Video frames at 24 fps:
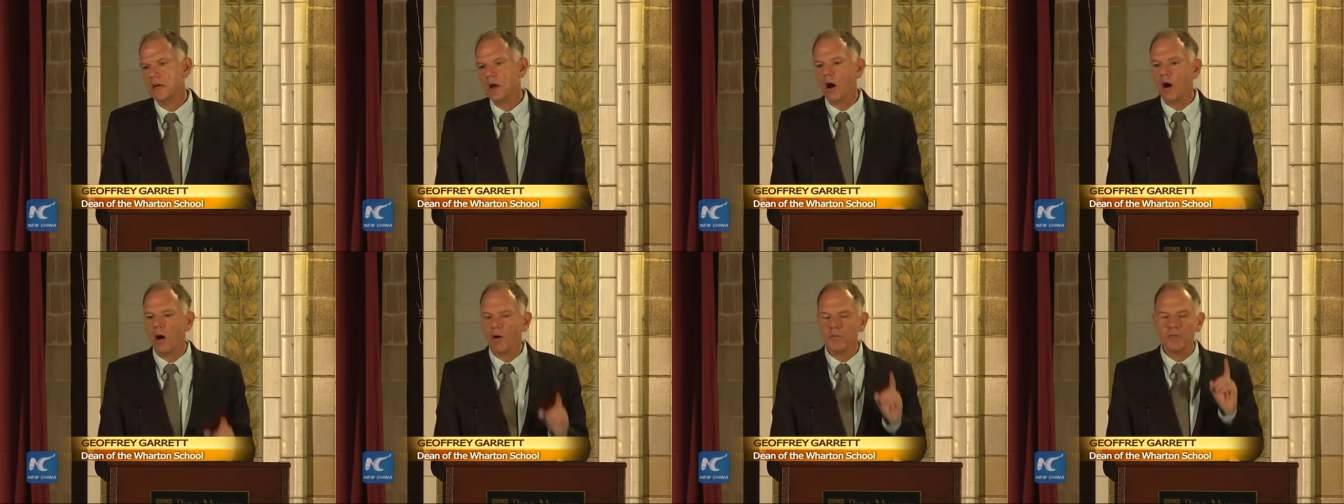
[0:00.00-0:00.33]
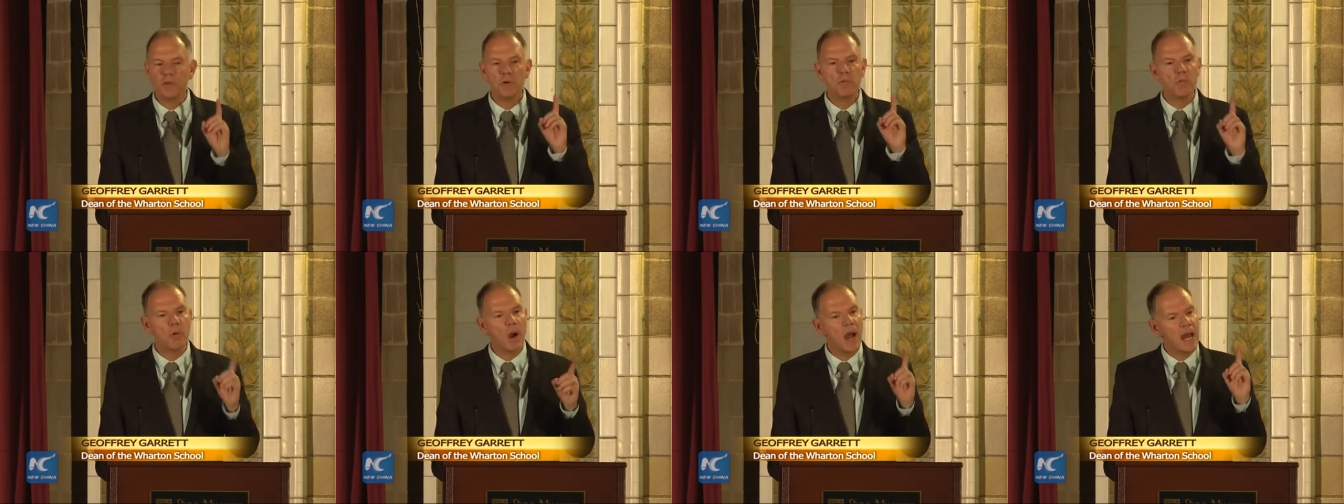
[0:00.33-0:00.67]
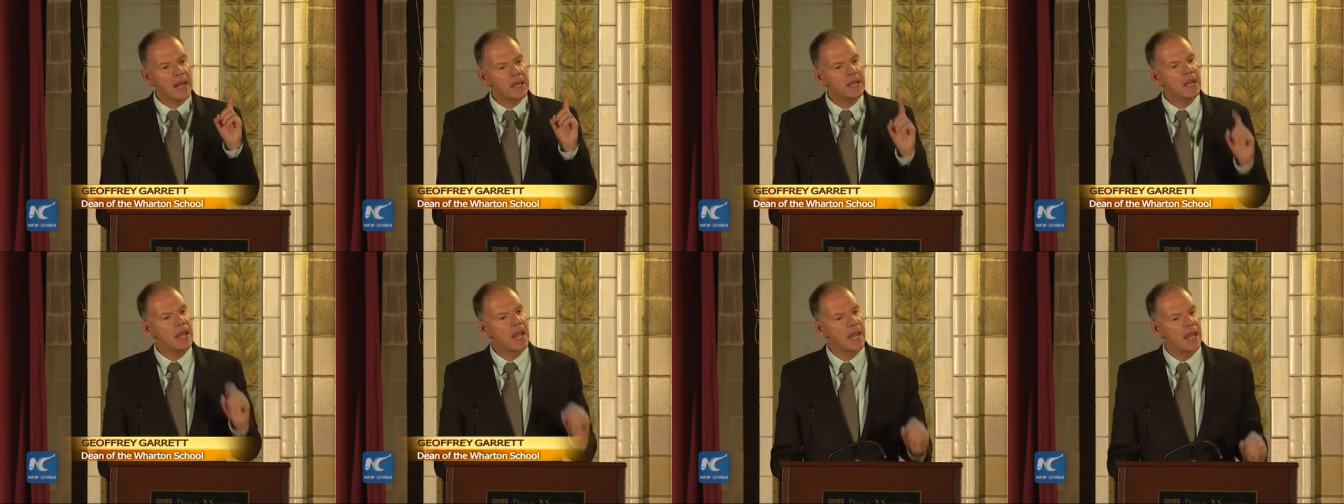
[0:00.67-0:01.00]
On the
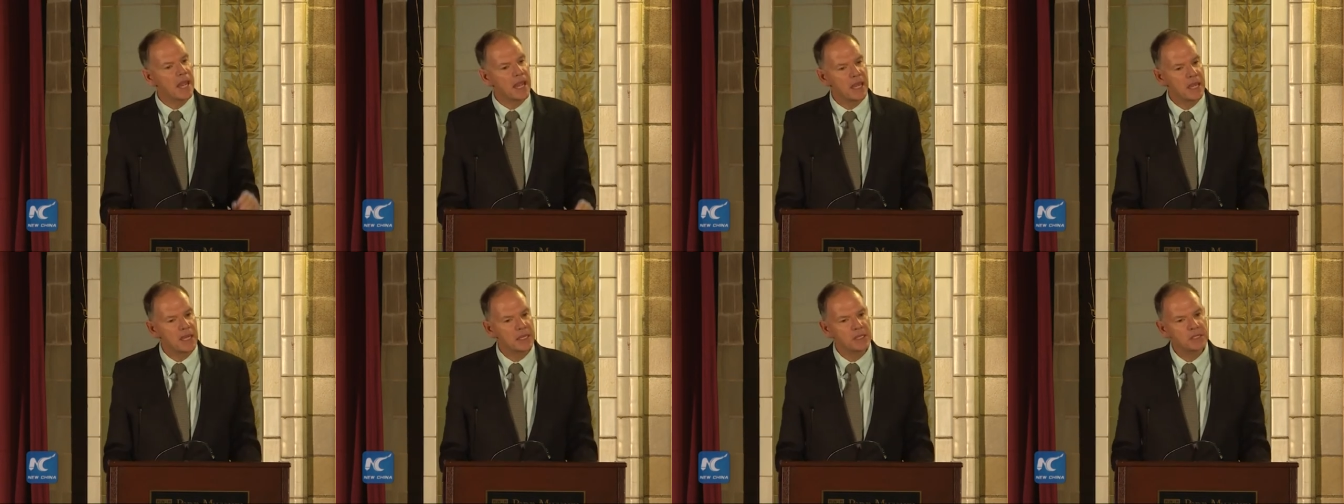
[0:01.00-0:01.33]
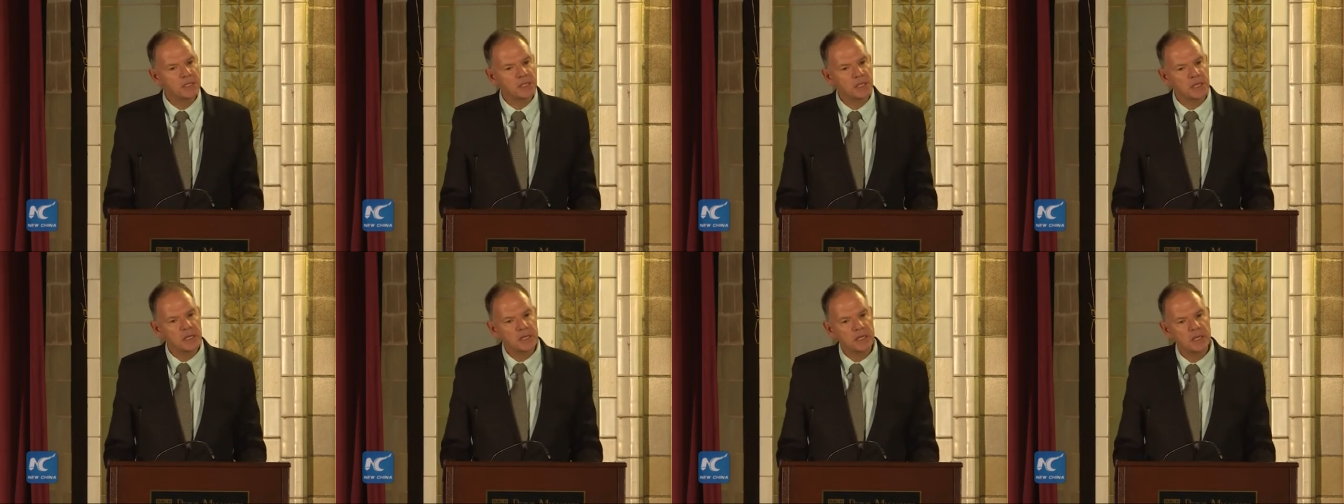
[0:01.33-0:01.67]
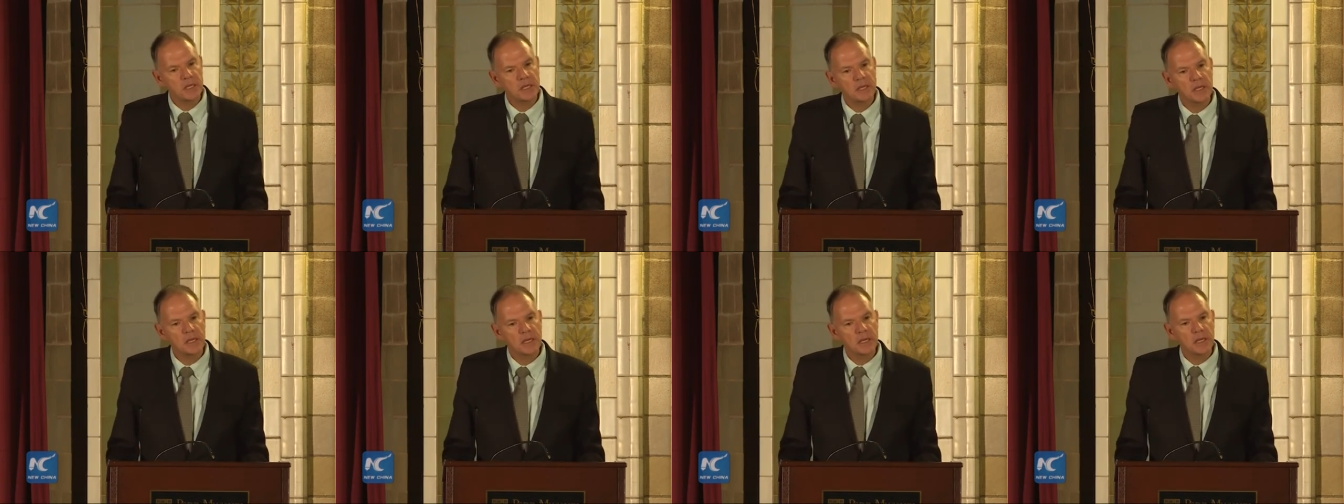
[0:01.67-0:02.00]
one hand,
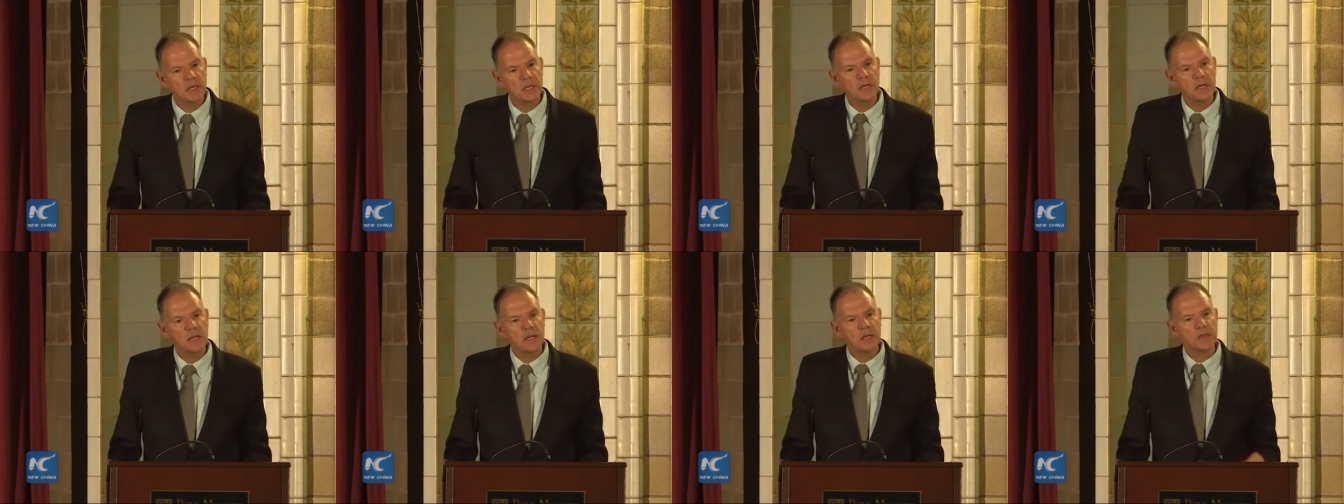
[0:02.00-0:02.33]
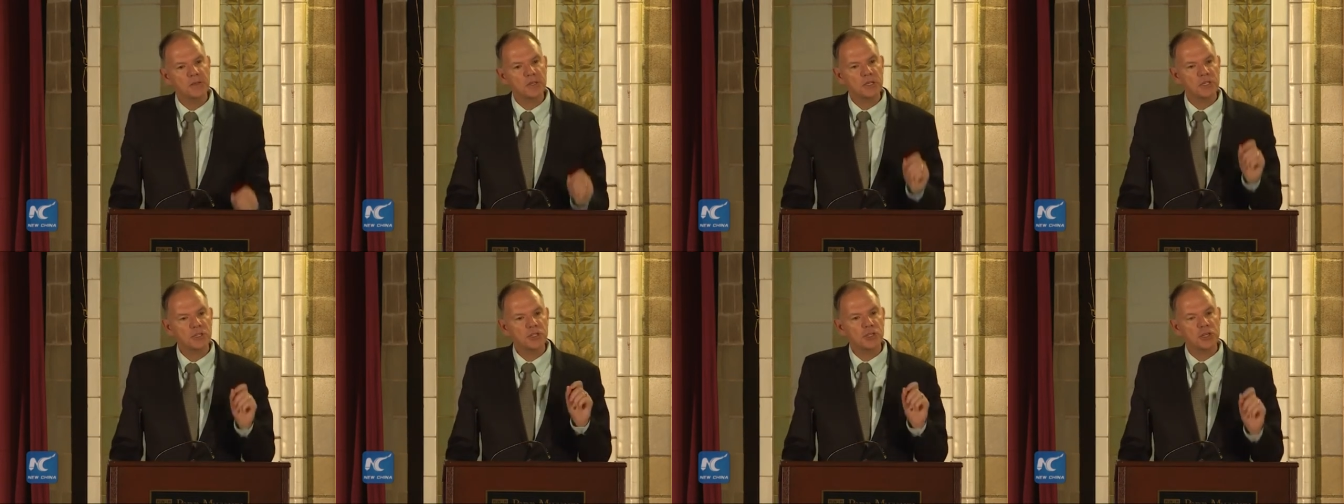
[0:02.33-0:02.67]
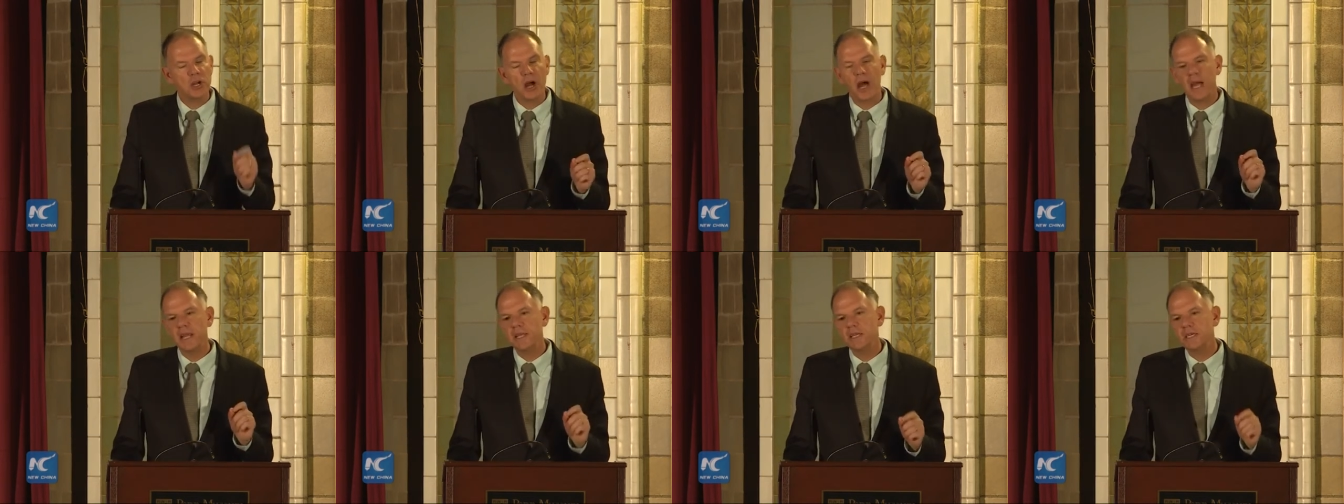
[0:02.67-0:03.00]
the
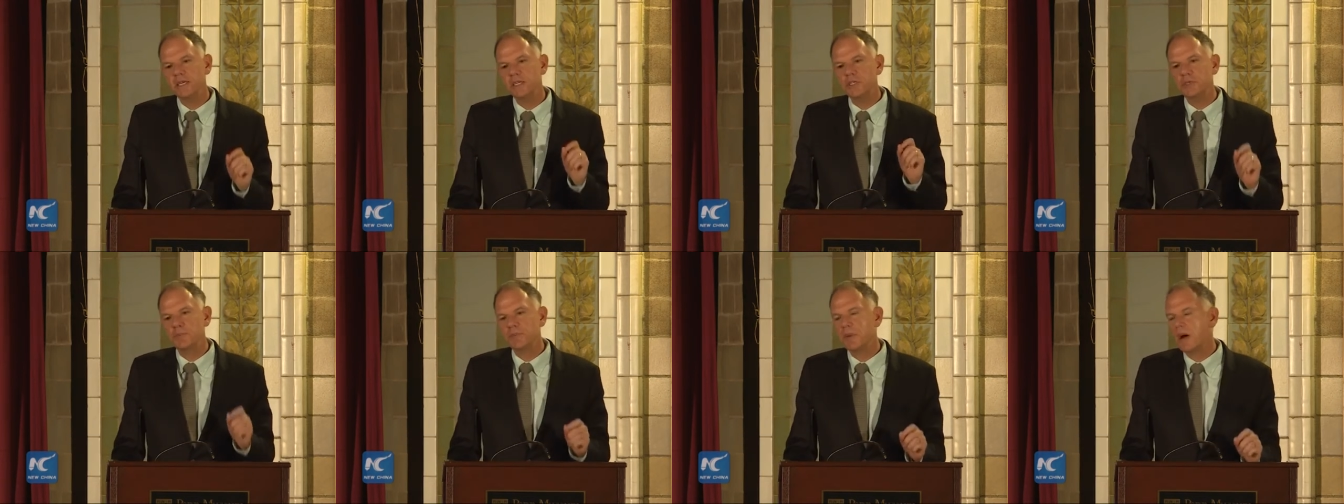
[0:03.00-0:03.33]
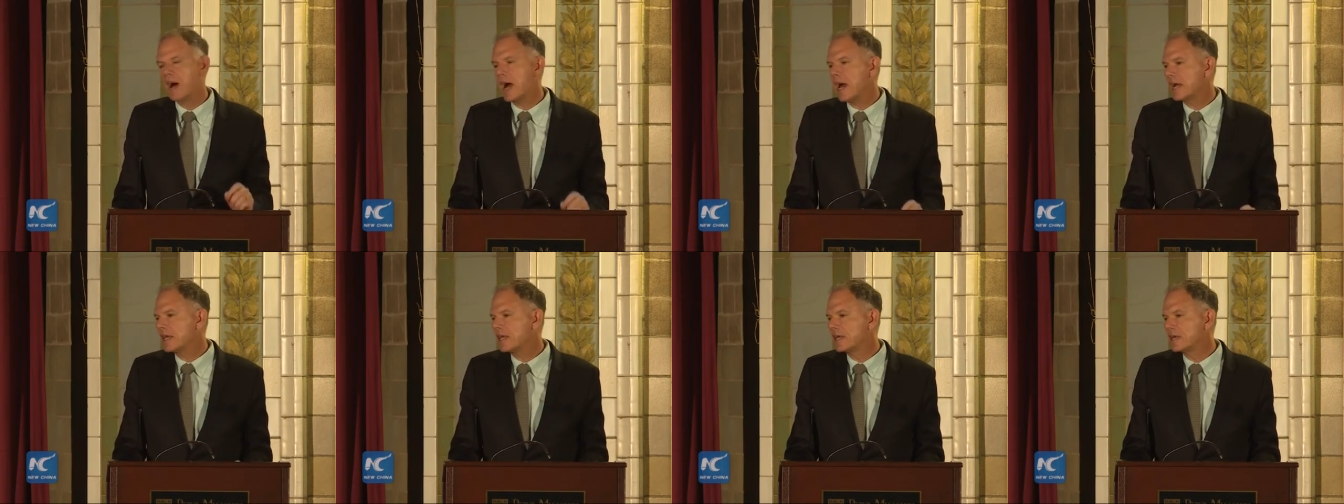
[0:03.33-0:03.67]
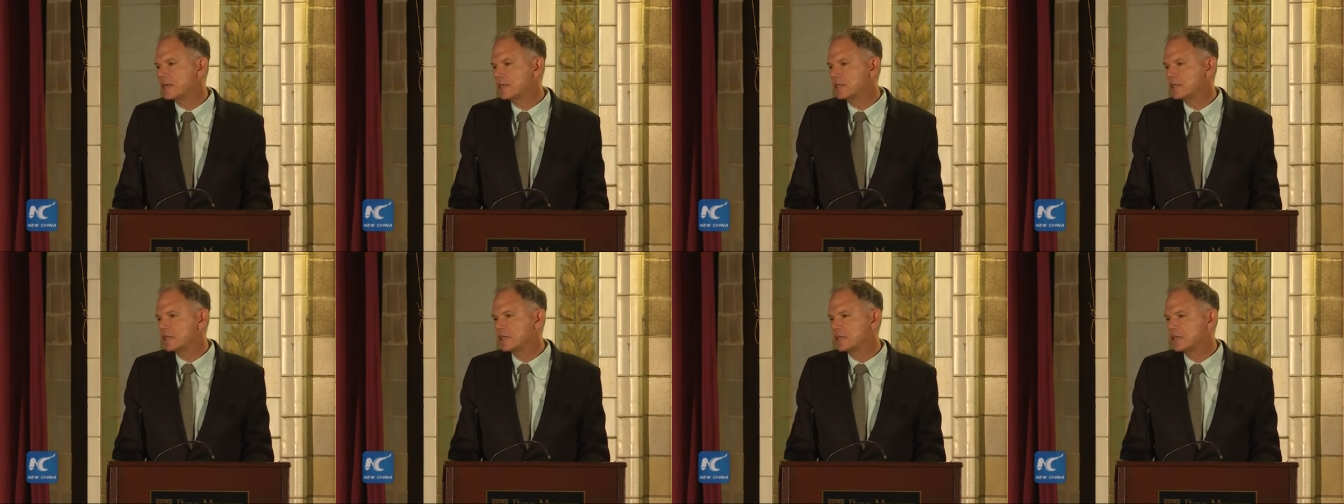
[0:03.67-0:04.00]
Chinese
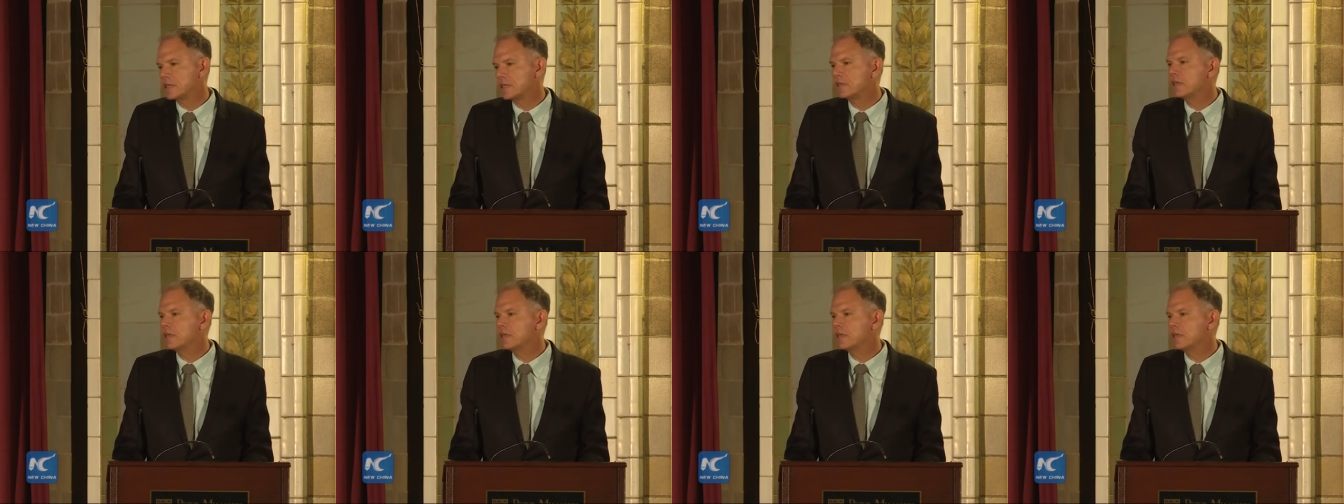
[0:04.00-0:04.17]
market,